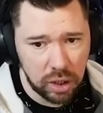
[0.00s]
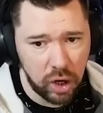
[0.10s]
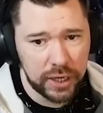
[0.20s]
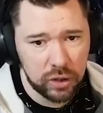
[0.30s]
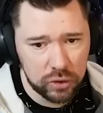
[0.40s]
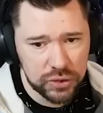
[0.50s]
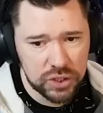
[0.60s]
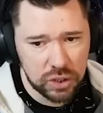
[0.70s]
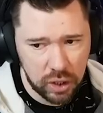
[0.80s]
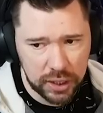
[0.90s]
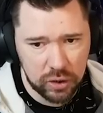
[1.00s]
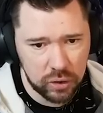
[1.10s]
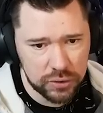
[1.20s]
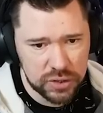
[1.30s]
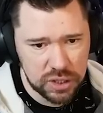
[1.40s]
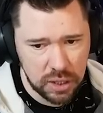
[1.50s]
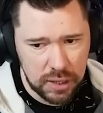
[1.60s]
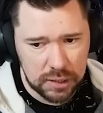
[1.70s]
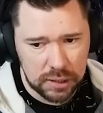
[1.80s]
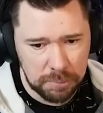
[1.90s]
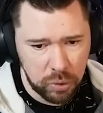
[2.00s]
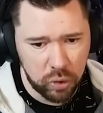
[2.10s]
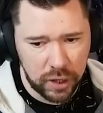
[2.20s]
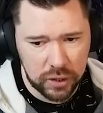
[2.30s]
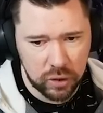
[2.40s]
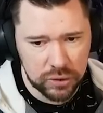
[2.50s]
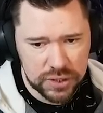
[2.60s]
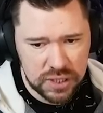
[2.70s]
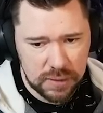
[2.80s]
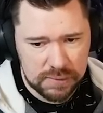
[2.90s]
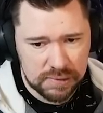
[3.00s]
Icons, icons, more icons.